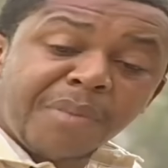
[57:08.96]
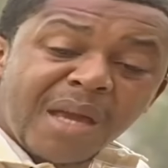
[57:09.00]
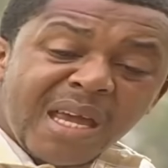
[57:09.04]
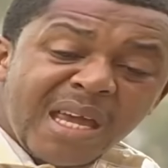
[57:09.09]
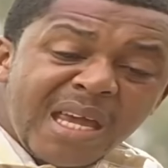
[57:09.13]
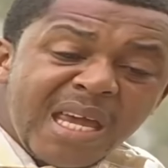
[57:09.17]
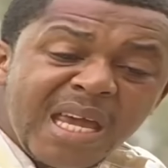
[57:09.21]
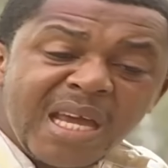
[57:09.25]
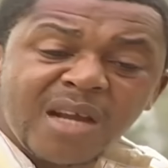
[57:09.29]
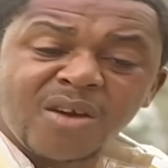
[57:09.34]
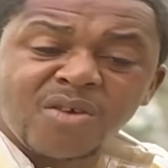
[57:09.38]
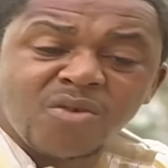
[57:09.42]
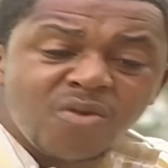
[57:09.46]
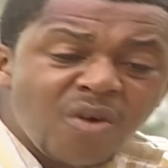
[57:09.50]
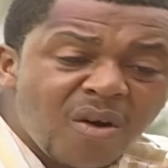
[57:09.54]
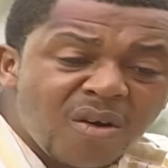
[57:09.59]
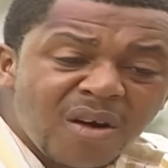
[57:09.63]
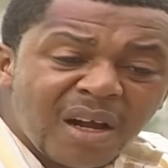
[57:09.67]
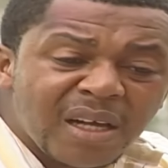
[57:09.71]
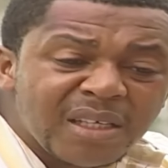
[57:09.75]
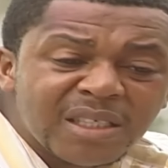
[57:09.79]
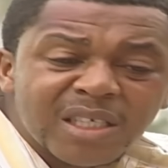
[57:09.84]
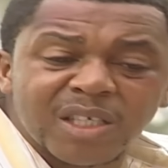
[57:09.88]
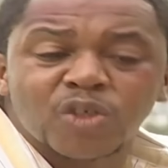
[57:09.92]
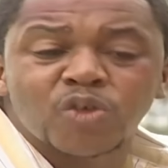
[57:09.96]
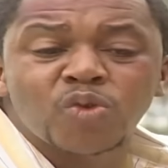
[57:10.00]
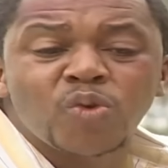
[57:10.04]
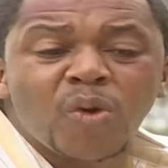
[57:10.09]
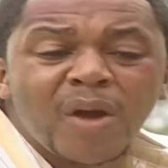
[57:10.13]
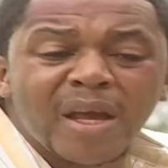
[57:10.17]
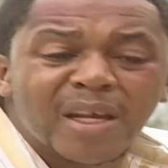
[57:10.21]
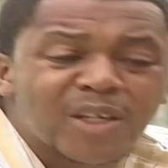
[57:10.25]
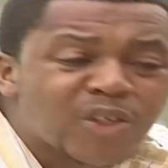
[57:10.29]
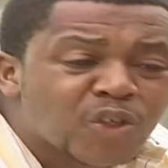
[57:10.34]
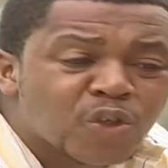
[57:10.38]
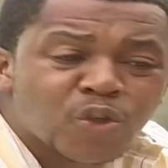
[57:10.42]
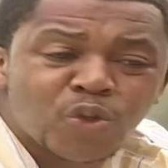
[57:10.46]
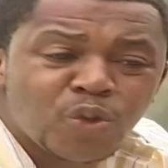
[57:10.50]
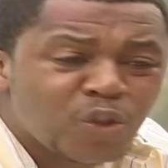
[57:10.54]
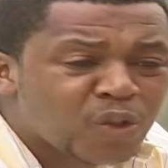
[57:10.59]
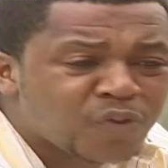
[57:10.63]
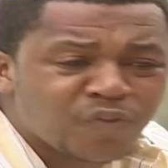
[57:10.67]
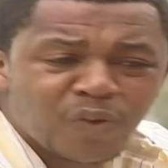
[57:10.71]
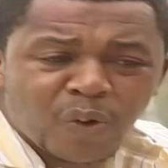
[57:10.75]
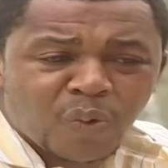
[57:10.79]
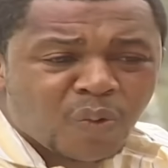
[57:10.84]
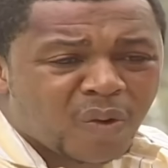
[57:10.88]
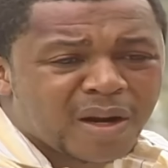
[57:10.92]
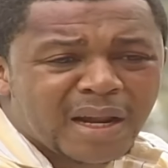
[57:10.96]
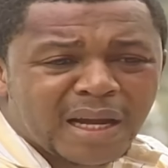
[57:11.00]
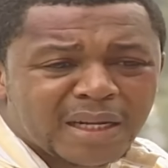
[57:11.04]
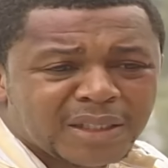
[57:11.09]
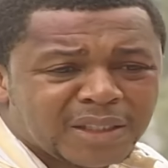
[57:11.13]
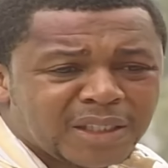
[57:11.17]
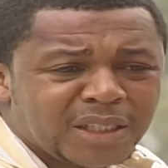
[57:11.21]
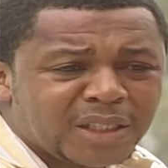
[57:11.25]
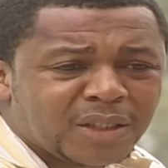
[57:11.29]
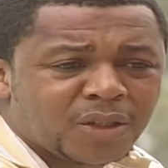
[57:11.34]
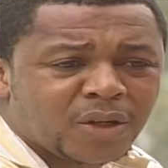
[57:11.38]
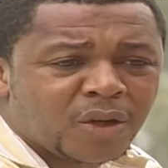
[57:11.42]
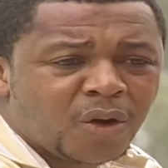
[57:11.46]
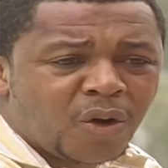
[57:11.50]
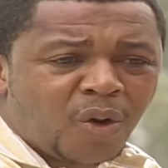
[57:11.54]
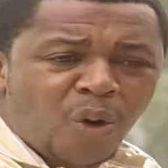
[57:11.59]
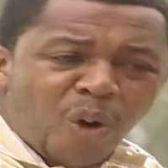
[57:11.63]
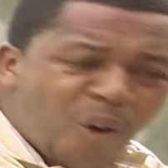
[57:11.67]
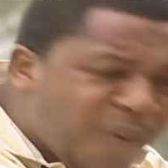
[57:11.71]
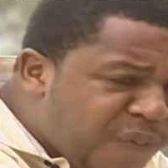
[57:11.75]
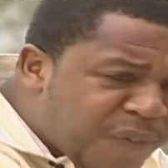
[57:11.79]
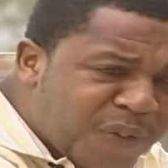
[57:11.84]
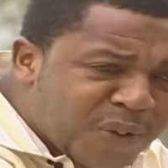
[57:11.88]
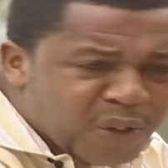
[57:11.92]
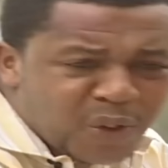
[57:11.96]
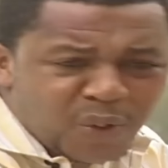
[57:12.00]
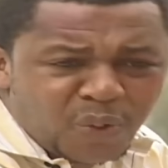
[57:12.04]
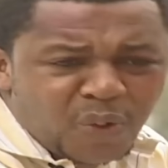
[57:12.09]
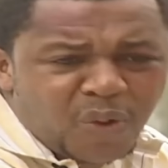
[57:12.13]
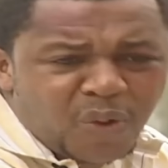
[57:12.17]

mere ignorance is no excuse for what I did or for the